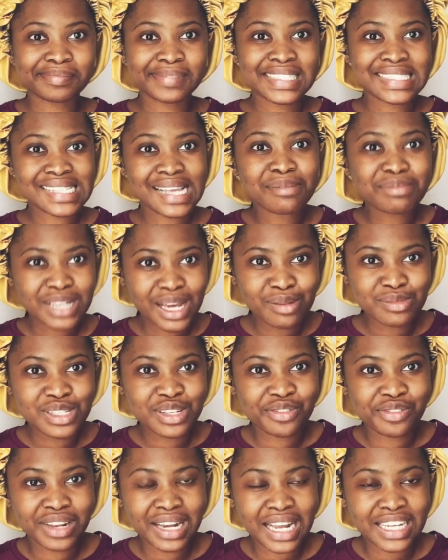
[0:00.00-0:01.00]
sometimes it
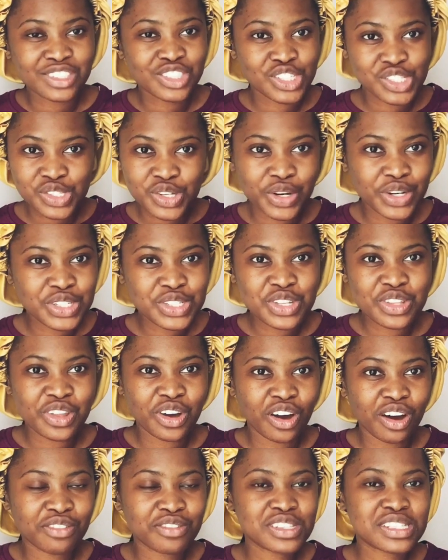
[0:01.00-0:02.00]
feels like just going to the
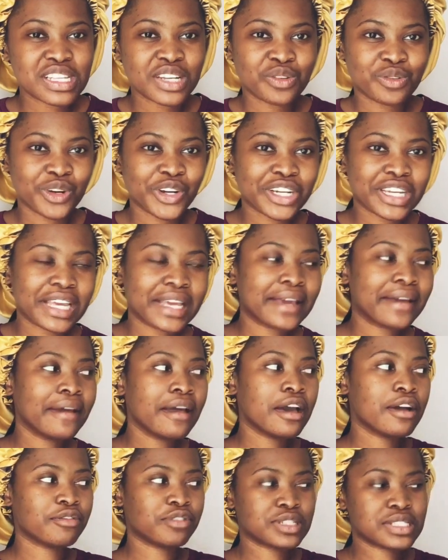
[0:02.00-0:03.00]
office and working
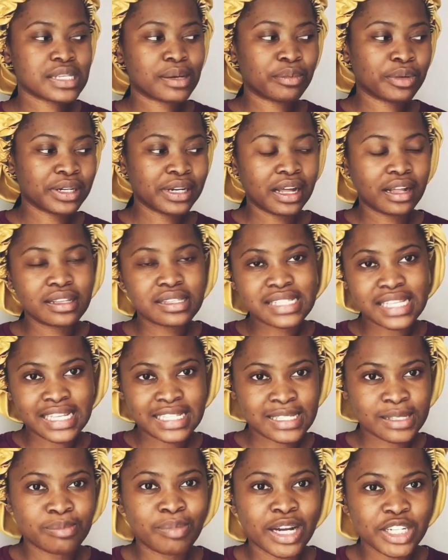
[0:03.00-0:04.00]
for someone else,
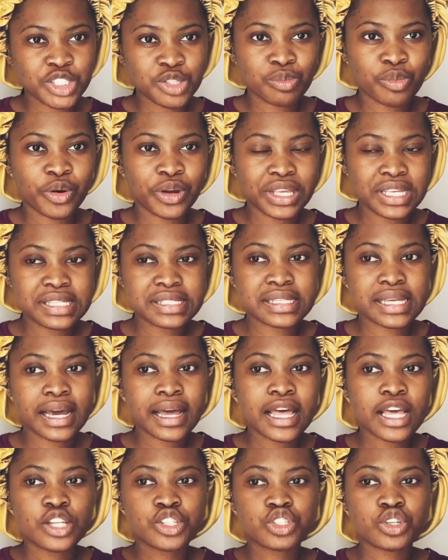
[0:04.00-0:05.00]
it's much more easier.
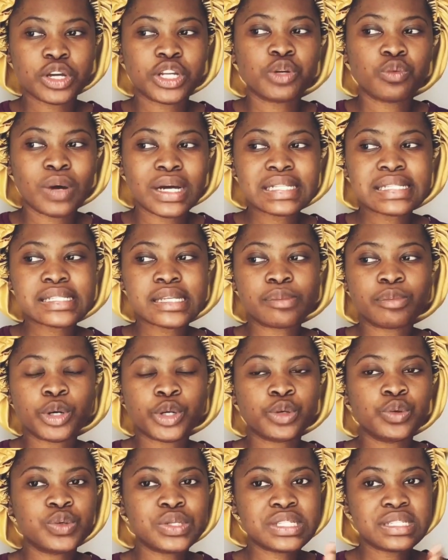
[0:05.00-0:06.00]
So it wants someone
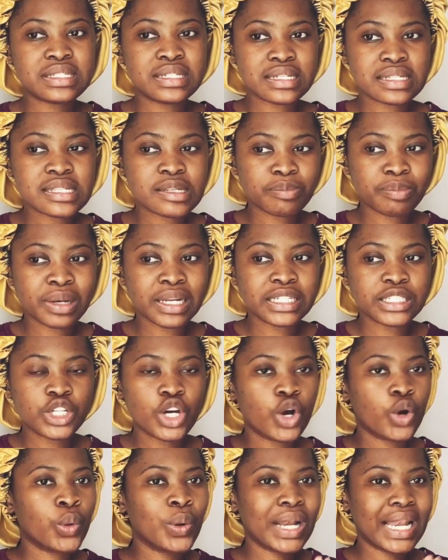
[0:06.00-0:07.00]
who is disciplined,
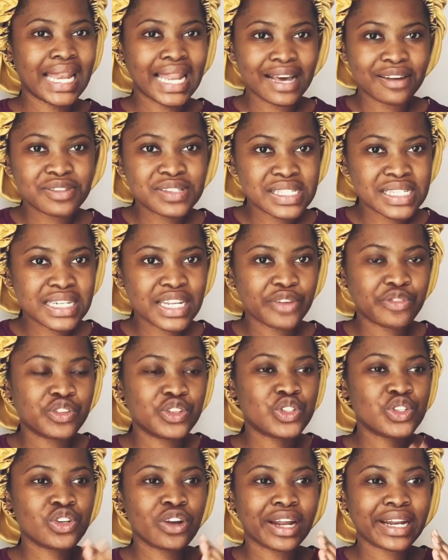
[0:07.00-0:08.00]
who loves it. If you
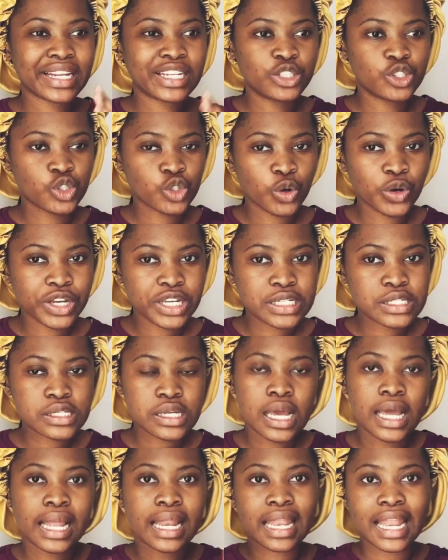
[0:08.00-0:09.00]
do not enjoy it,
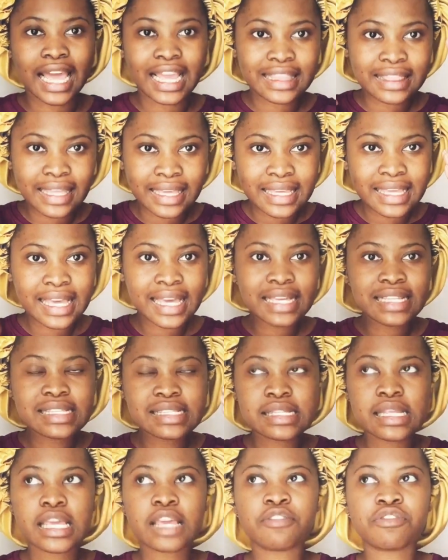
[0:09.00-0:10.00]
like the kids,
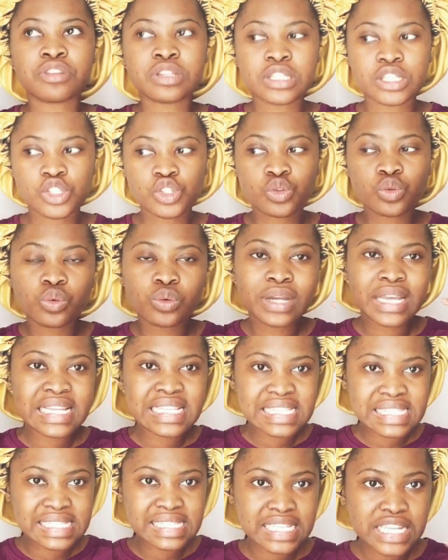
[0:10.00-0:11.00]
even the school can
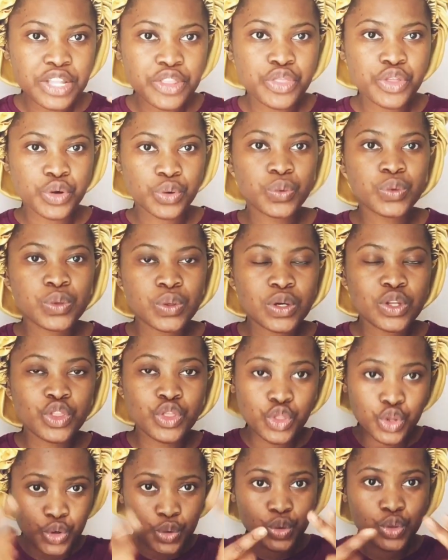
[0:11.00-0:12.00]
see
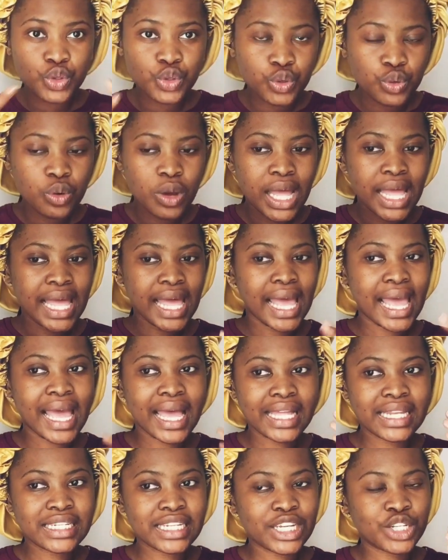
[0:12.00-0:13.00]
through you,
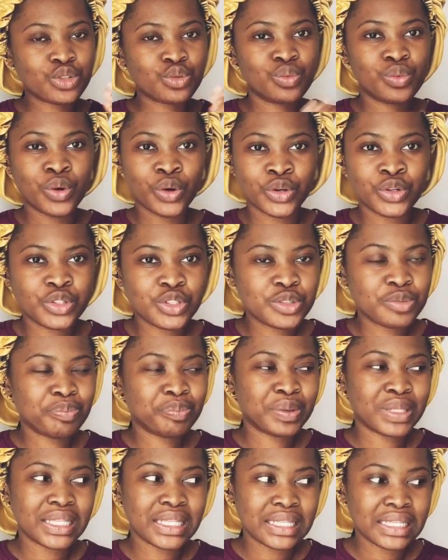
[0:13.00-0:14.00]
and it won't be